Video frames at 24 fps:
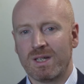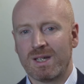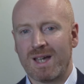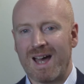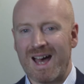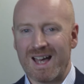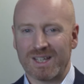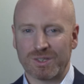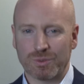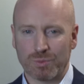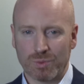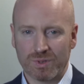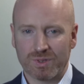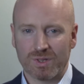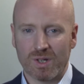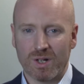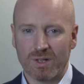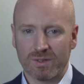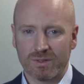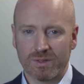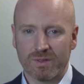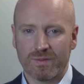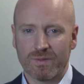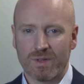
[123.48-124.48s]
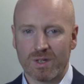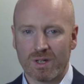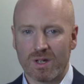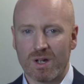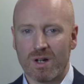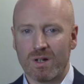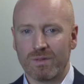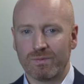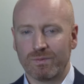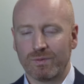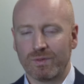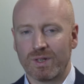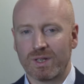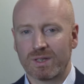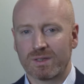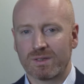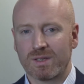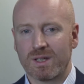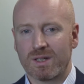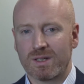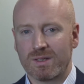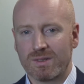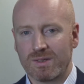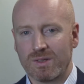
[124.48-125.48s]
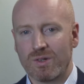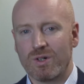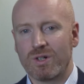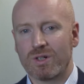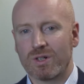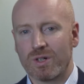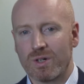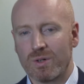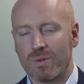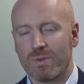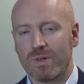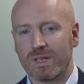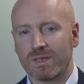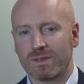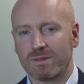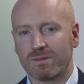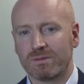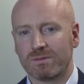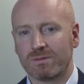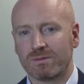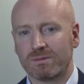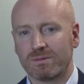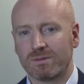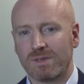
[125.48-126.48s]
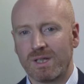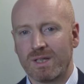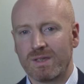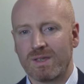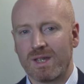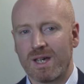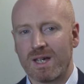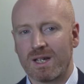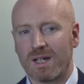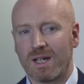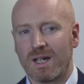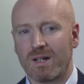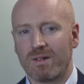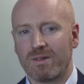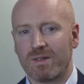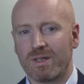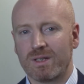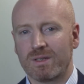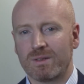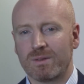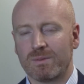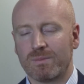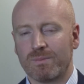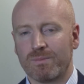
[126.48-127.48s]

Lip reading: as a result of the conflict that is ongoing in that area.